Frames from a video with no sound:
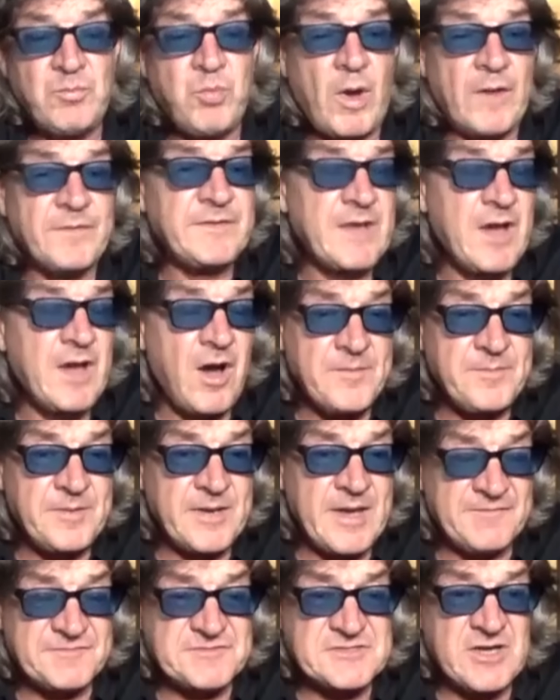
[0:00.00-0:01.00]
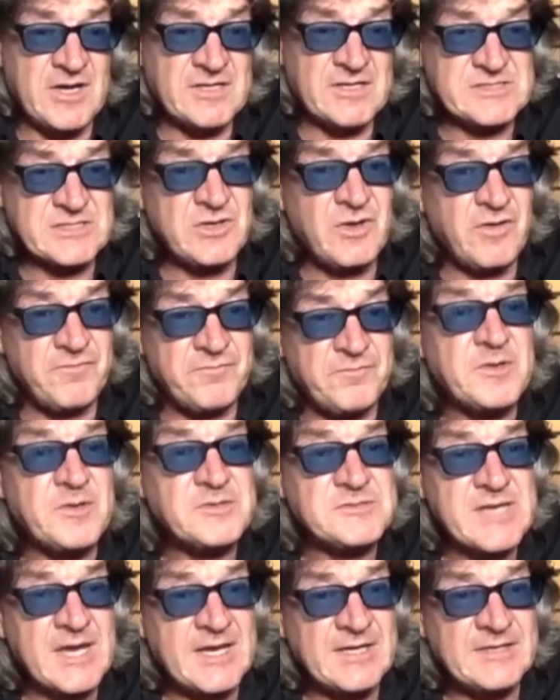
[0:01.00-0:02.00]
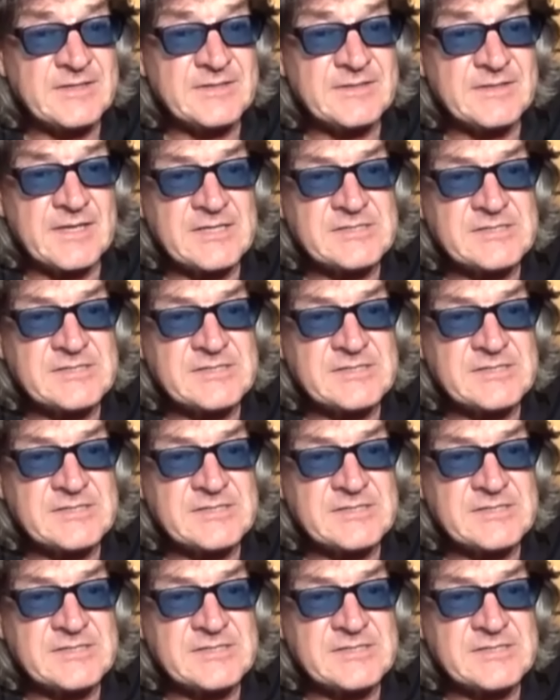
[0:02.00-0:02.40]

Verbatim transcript: Won the IBF title off Bute, didn't he?